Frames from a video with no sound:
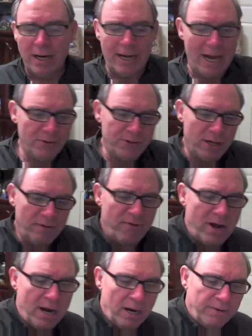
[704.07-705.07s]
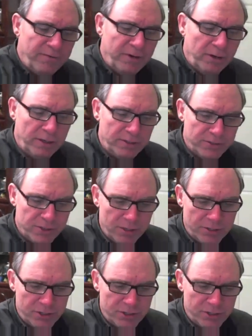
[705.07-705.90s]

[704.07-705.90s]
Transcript: house on fire if you're under